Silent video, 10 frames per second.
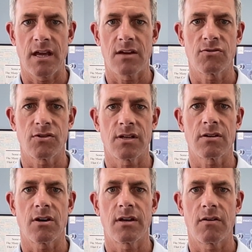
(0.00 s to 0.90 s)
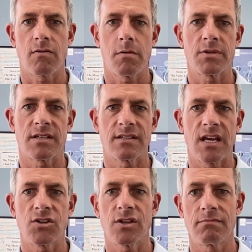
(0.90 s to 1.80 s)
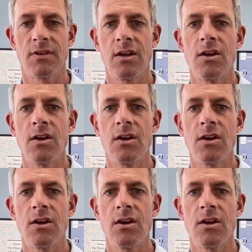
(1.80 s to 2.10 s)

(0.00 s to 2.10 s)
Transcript: estrogen called aromatization.